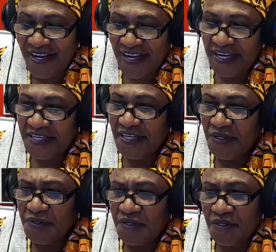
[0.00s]
And
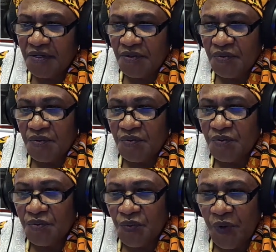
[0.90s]
now,
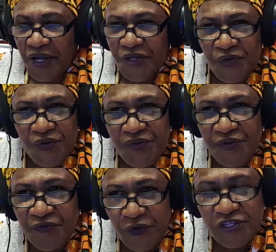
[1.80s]
were you the
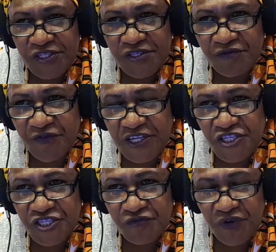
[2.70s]
first French
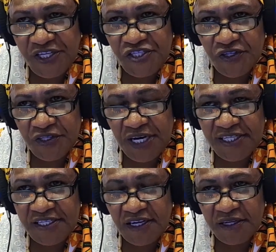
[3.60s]
restaurant at the
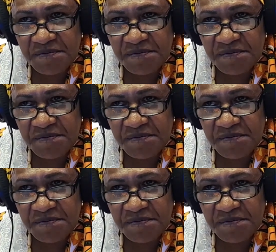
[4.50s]
time?